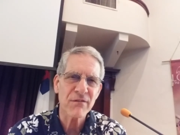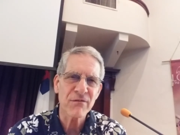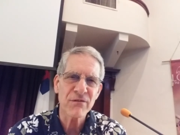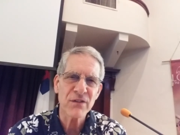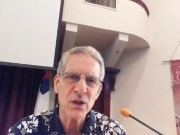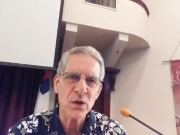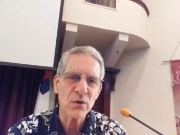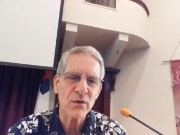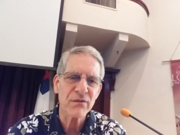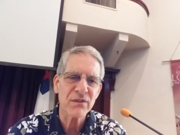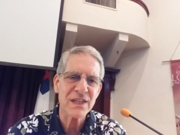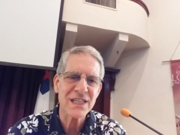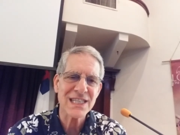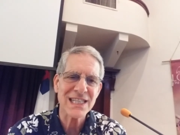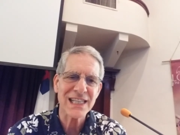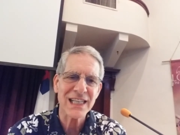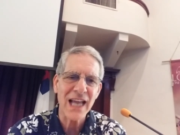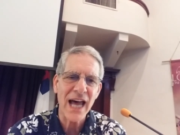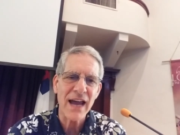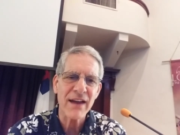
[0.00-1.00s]
view of
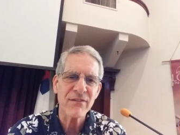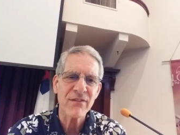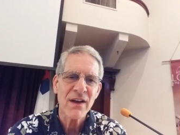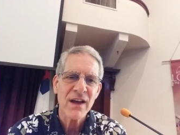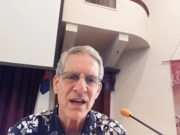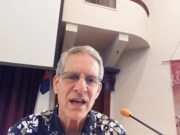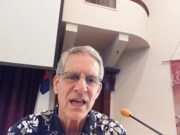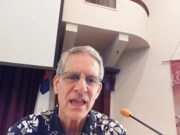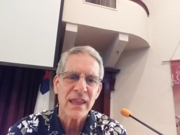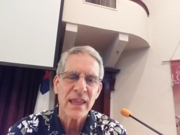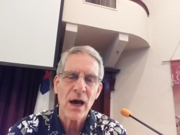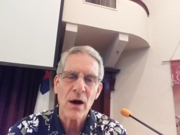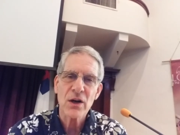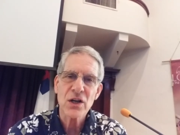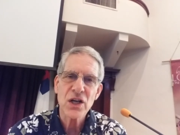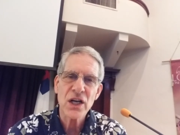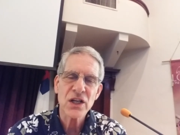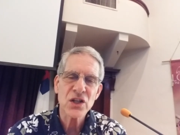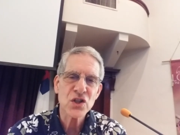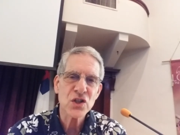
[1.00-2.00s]
this life
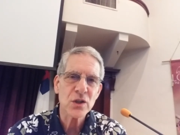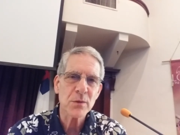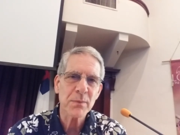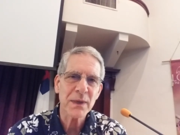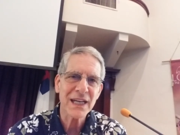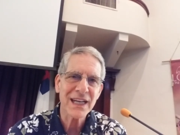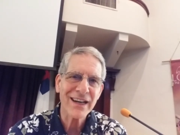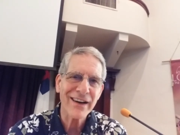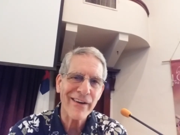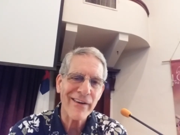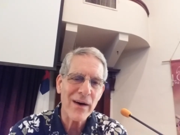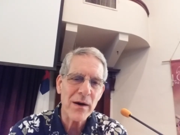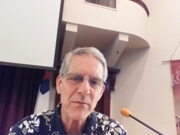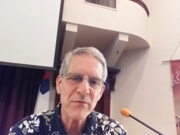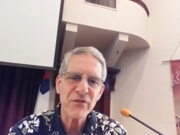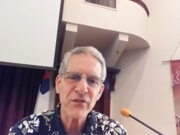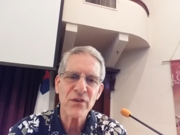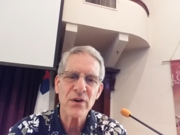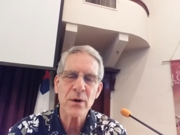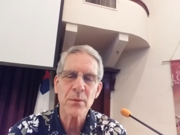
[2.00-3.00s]
that it should be
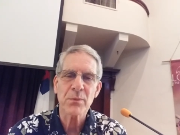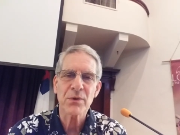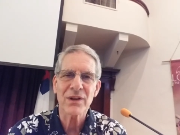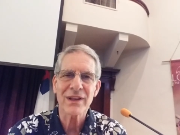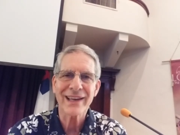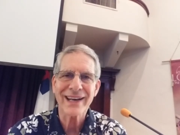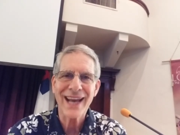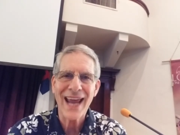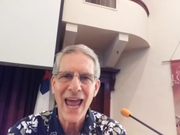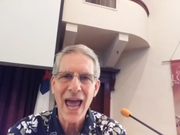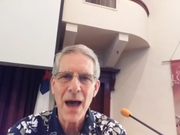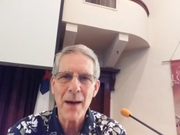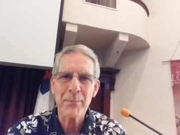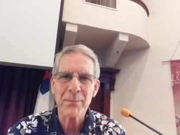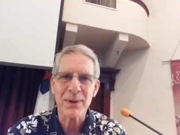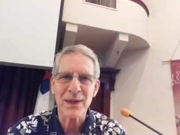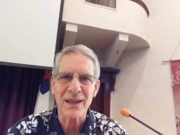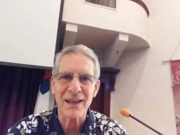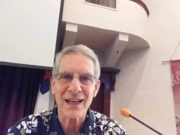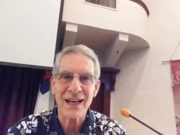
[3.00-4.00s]
comfortable and
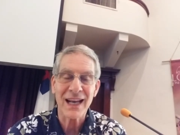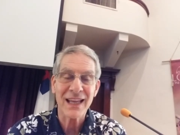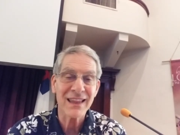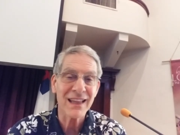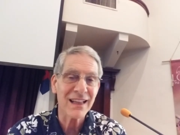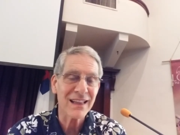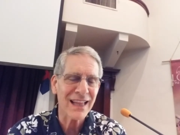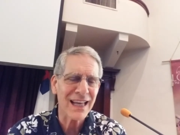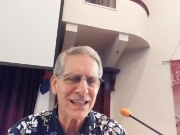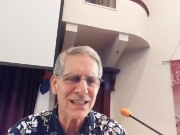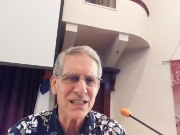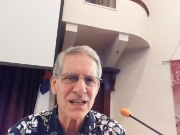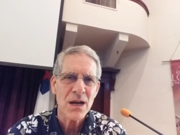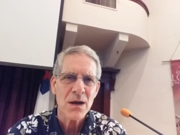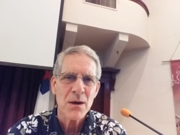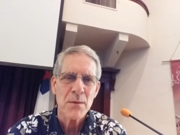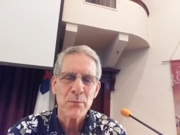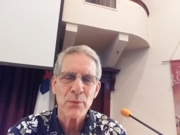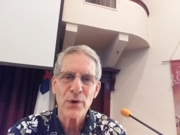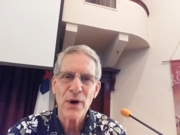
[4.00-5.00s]
happy. And I think that's
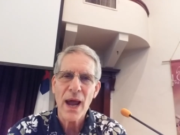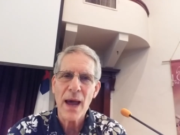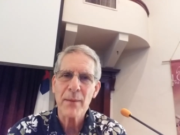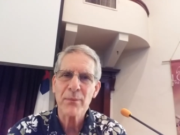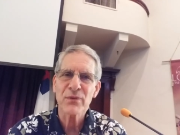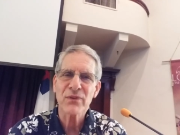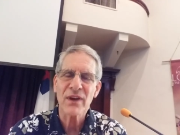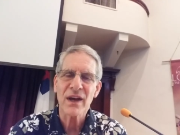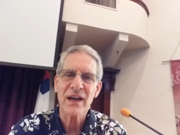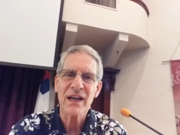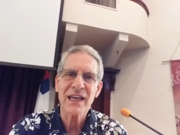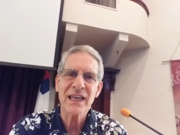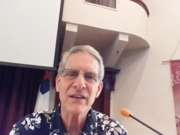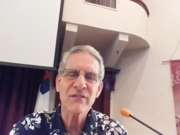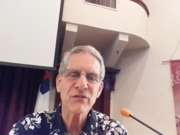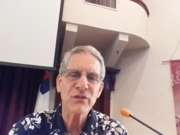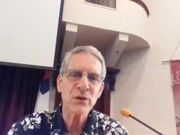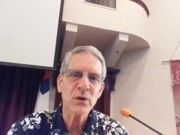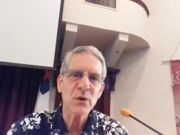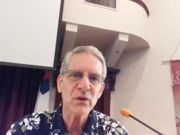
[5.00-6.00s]
perhaps an
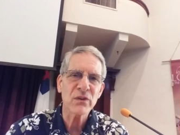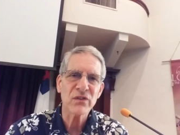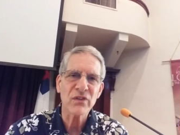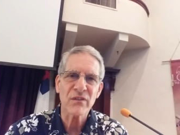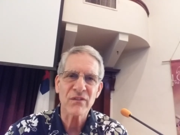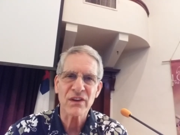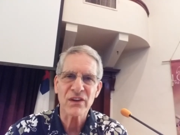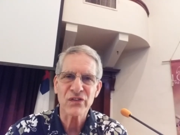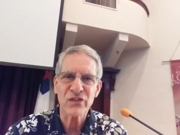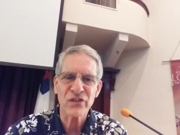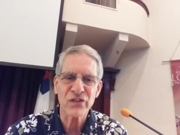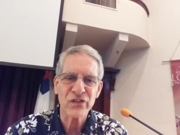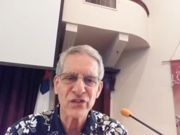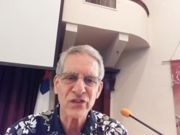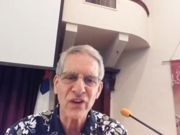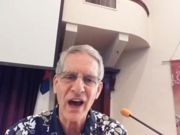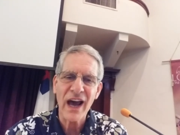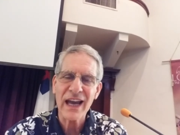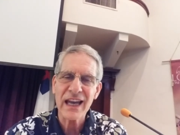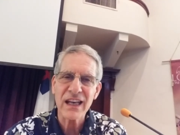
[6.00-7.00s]
influence of the
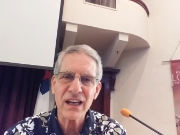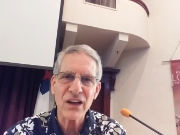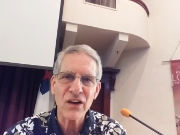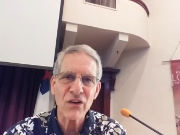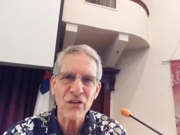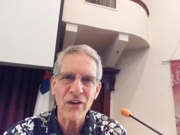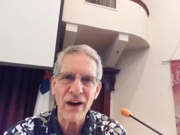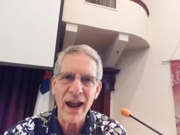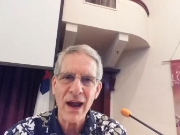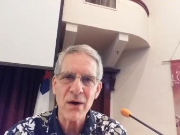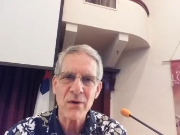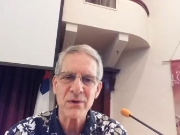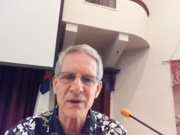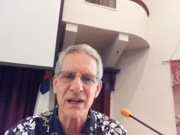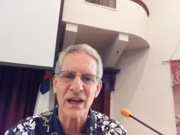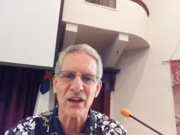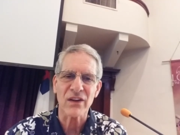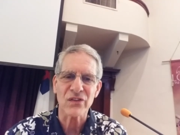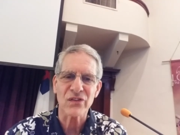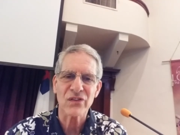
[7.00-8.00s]
society around
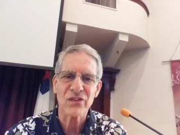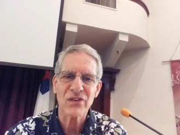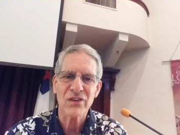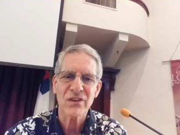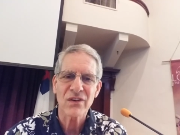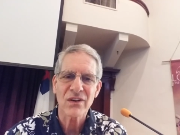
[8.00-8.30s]
us.